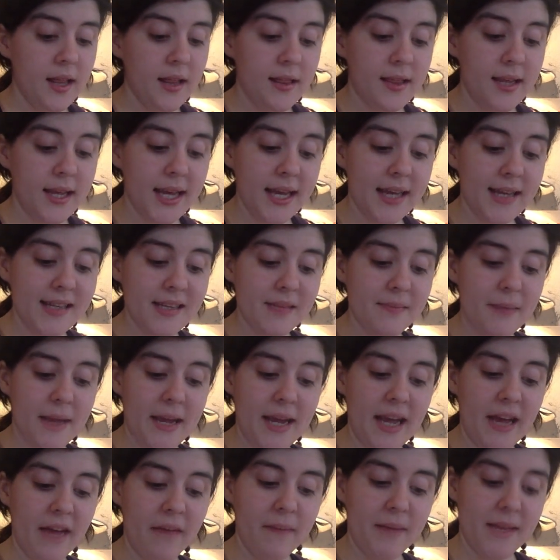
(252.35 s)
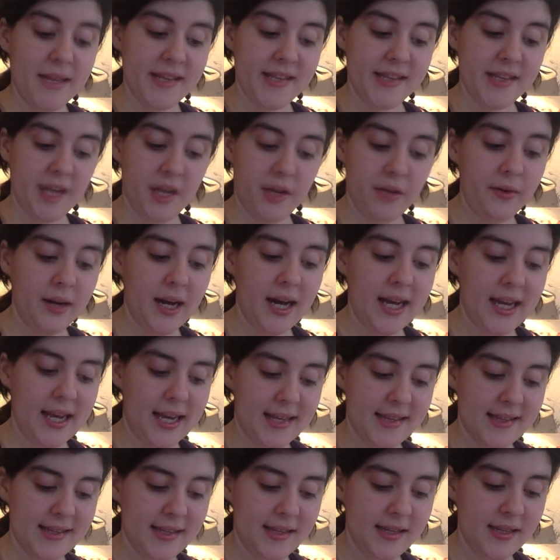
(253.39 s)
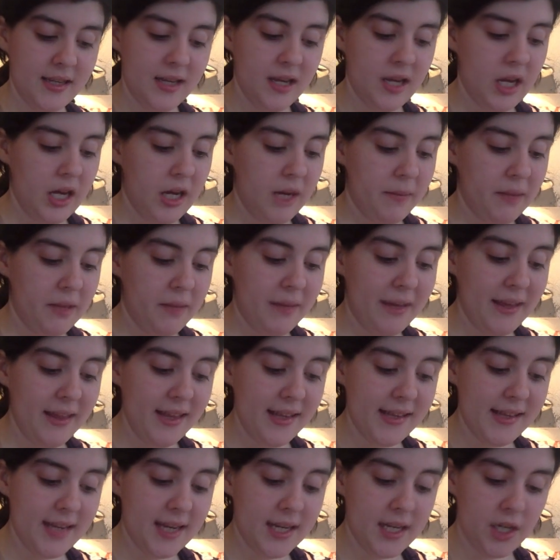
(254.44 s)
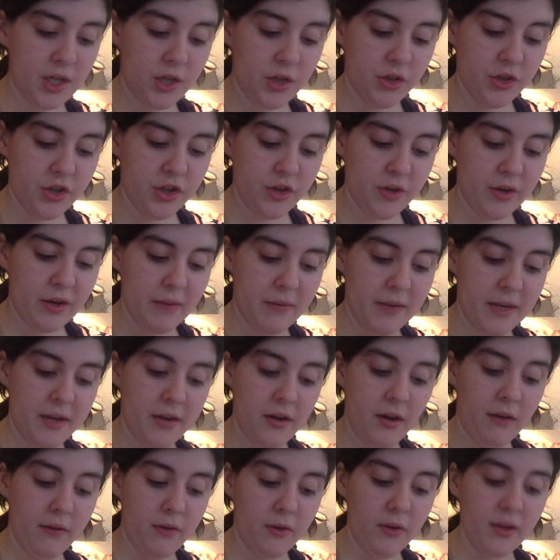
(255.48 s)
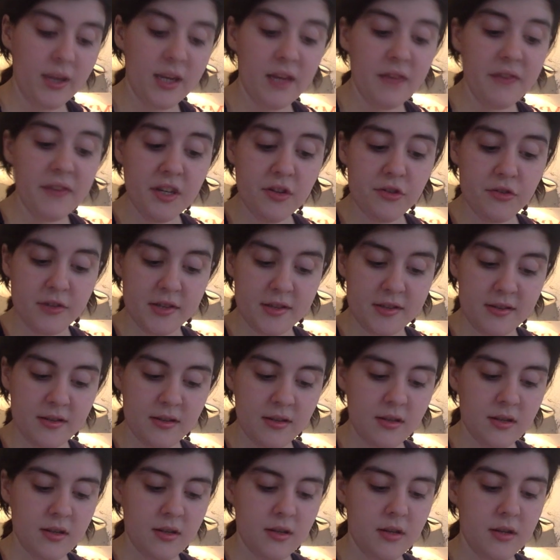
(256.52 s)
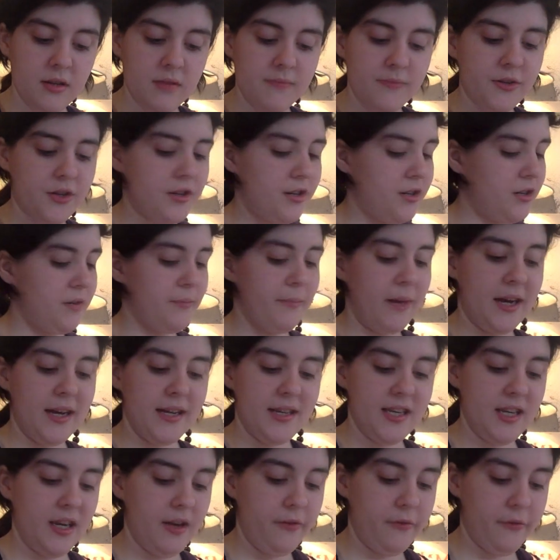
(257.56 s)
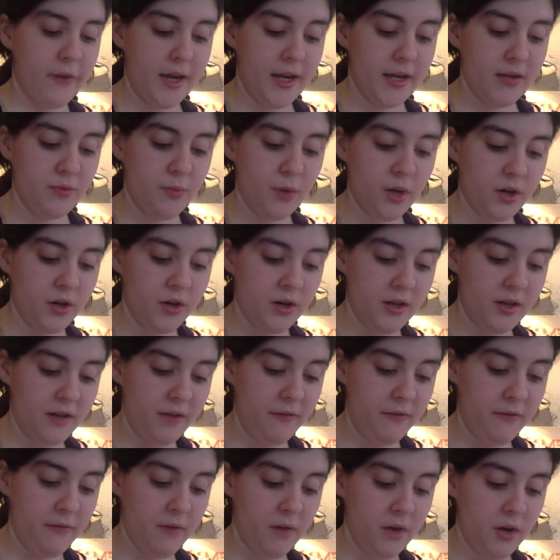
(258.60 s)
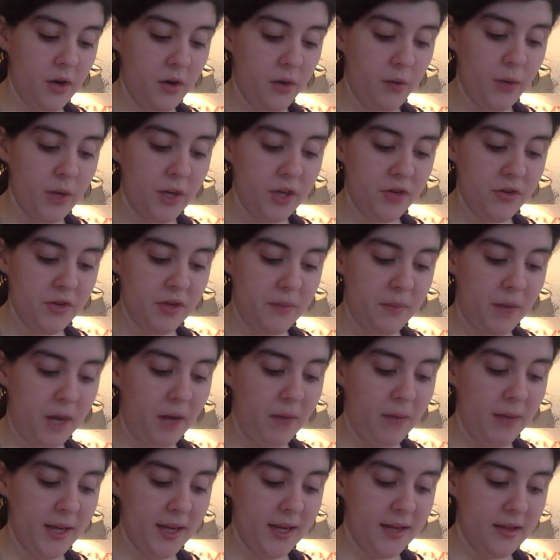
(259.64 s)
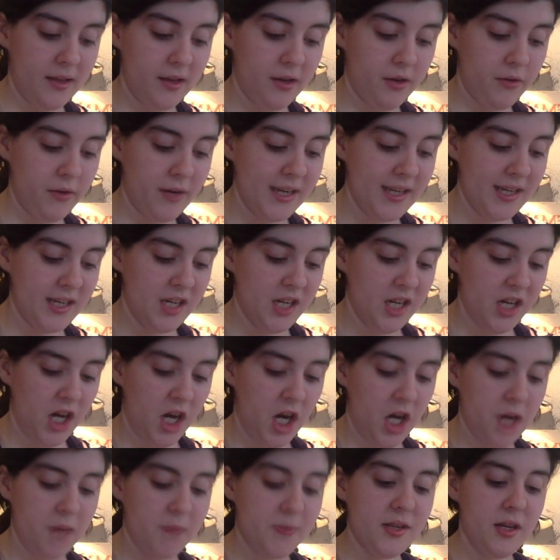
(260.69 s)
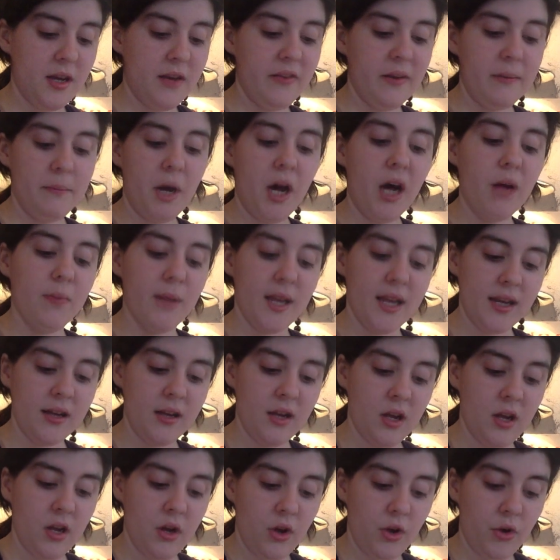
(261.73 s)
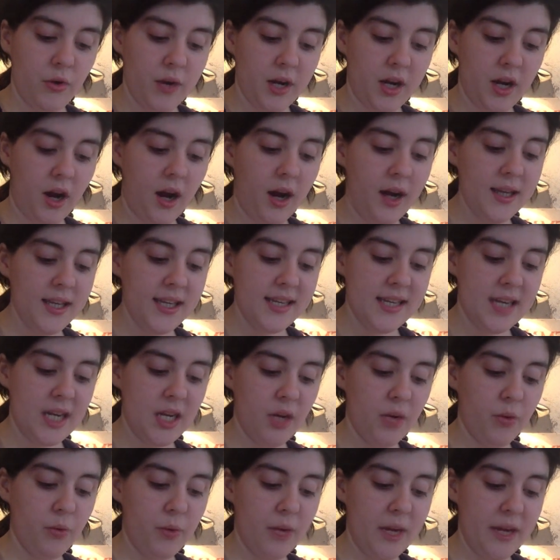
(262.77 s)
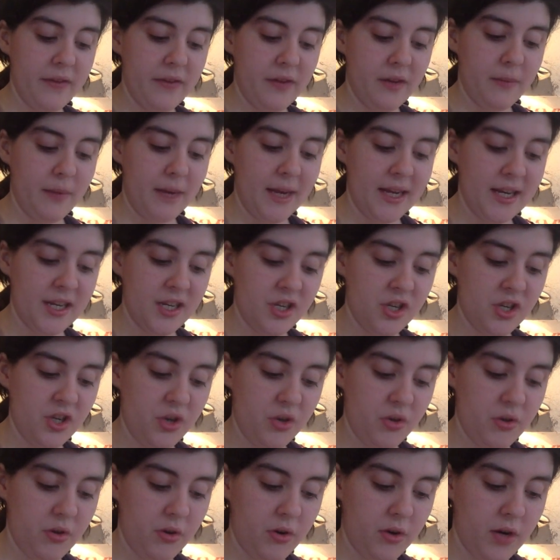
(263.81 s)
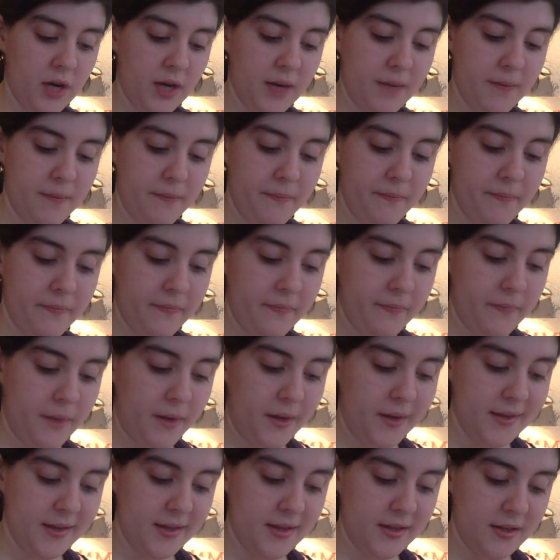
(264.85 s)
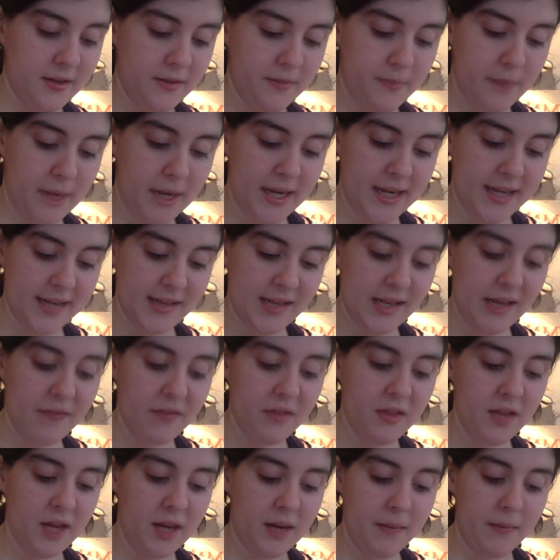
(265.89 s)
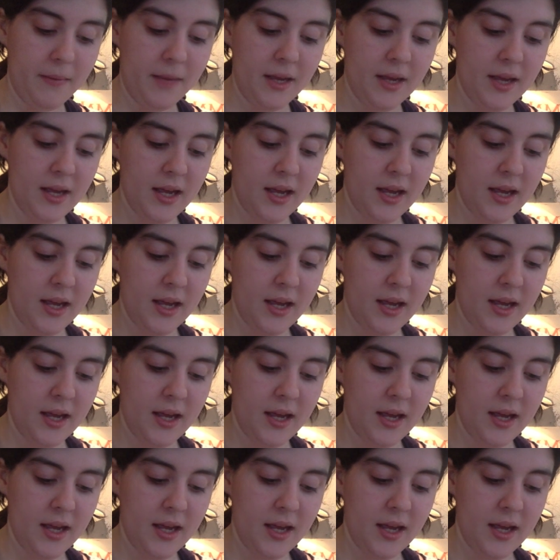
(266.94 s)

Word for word: The end may have been so, I answered, but the methods I hold you have been novel and of interest. Psh, my dear friend, what could the what do the public, the great unobservant public, who could hardly tell a weaver by his tooth or a compositor by his left thumb,